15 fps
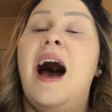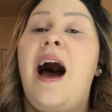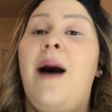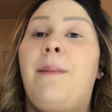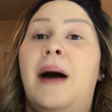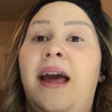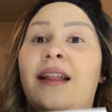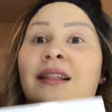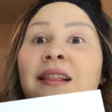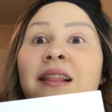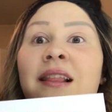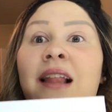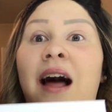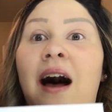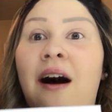I
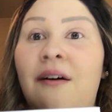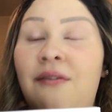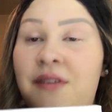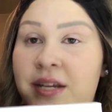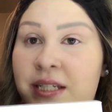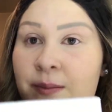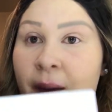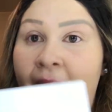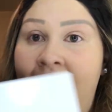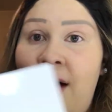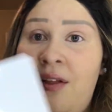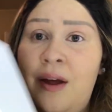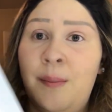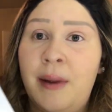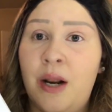love this
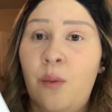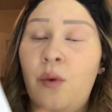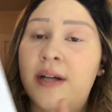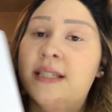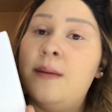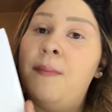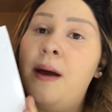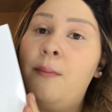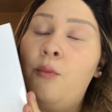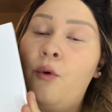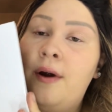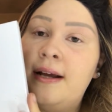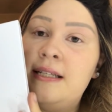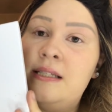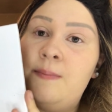palette, but it was a bit
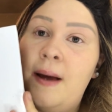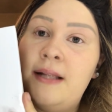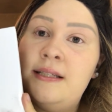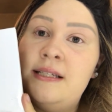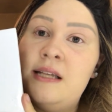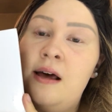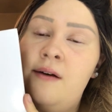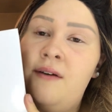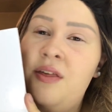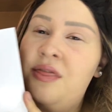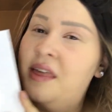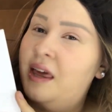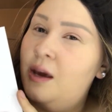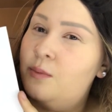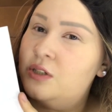more expensive. I
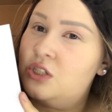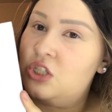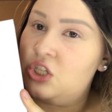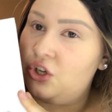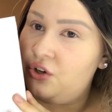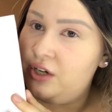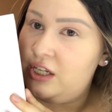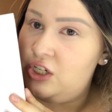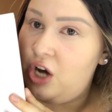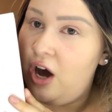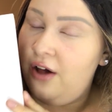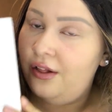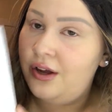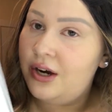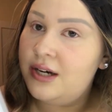think it was
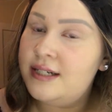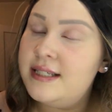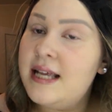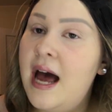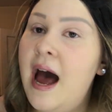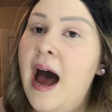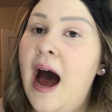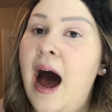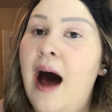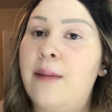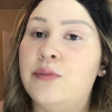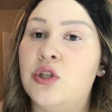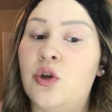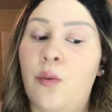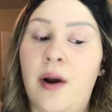$30.
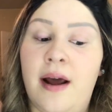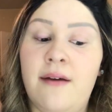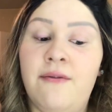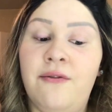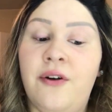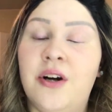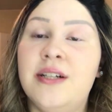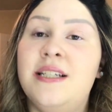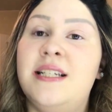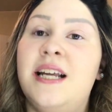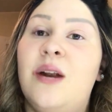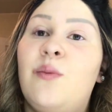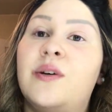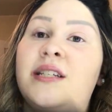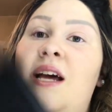So what I first
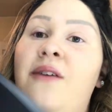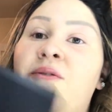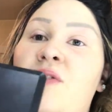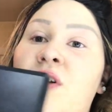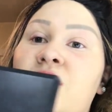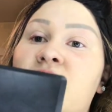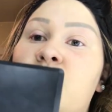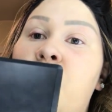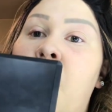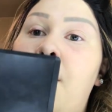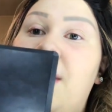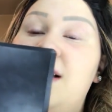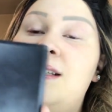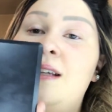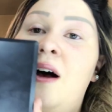did was I first
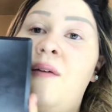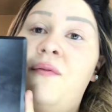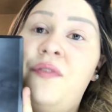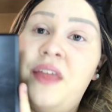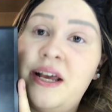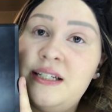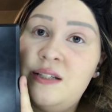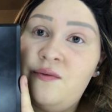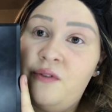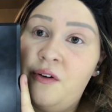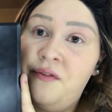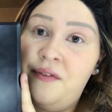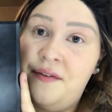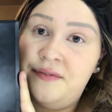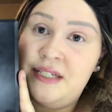bought myself this
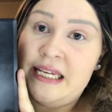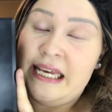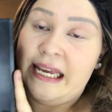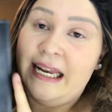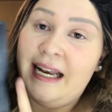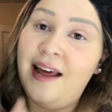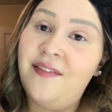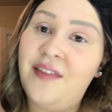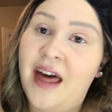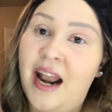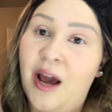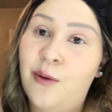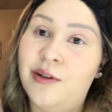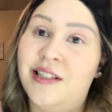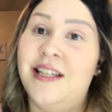for $15, and then
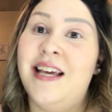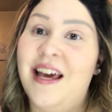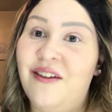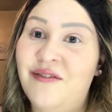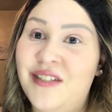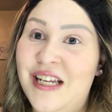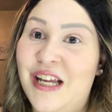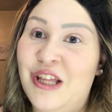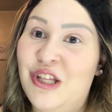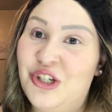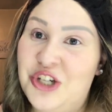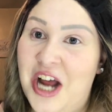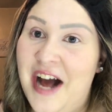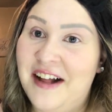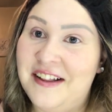I was gifted the
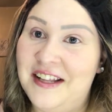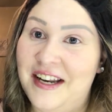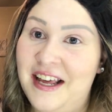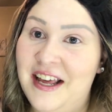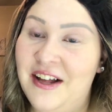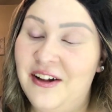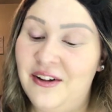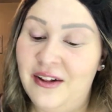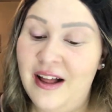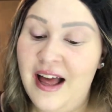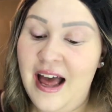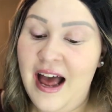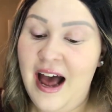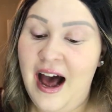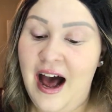Jaclyn Hill
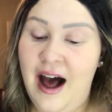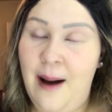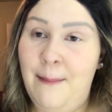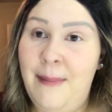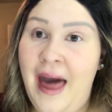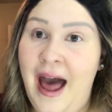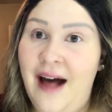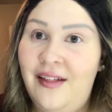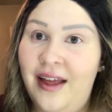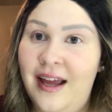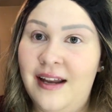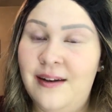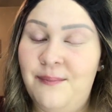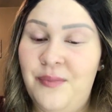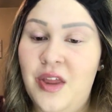
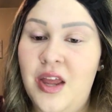palette.